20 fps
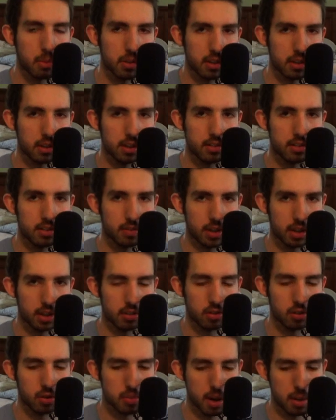with a list of things
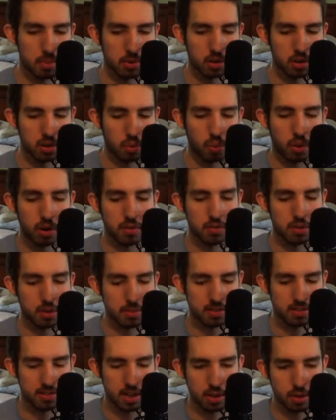to remember, and one of them
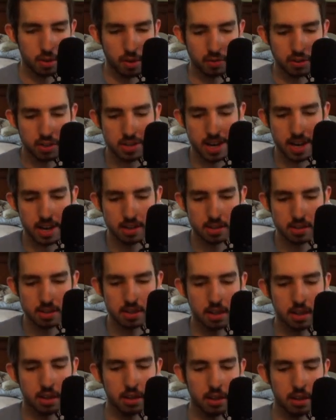is that you have a
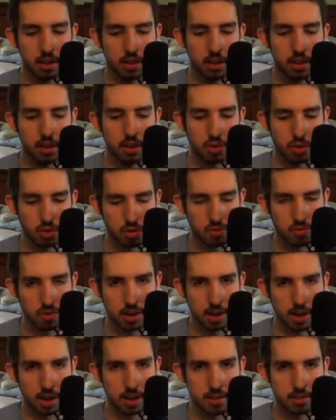test in 3
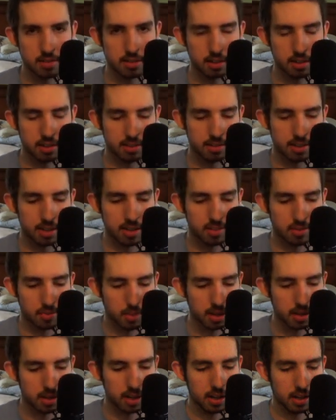days. Let's say it's
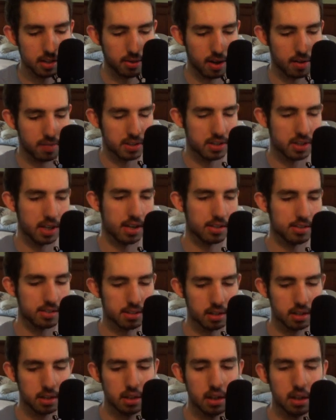Monday and you have a
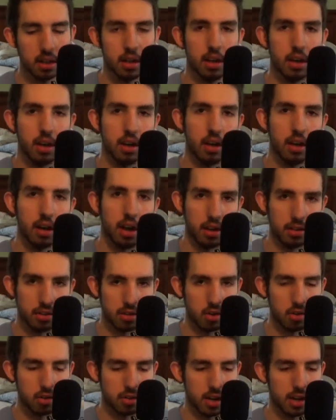test on
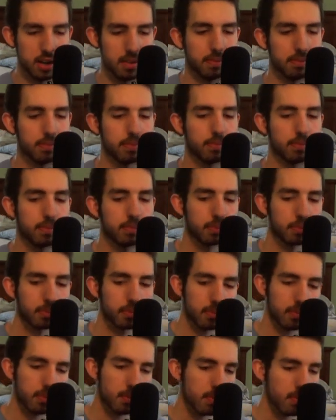Thursday.
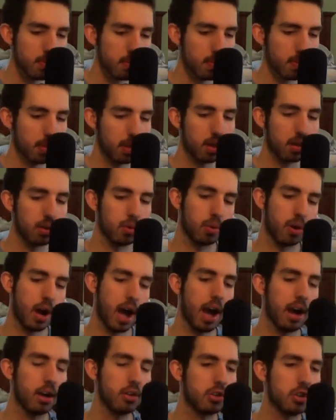Well,
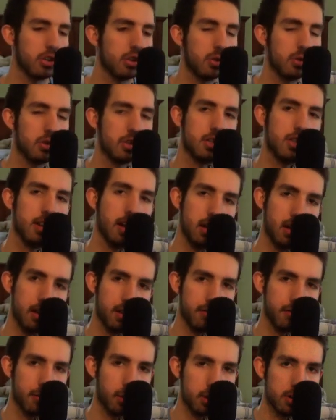how should you study
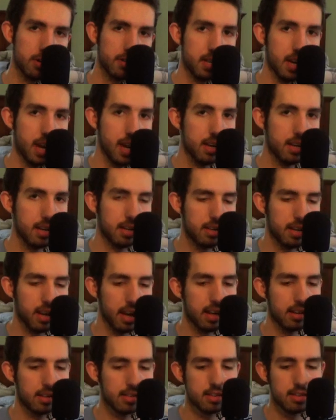for said
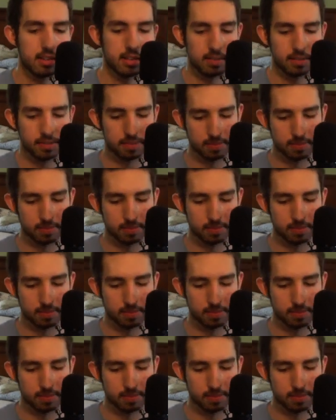test?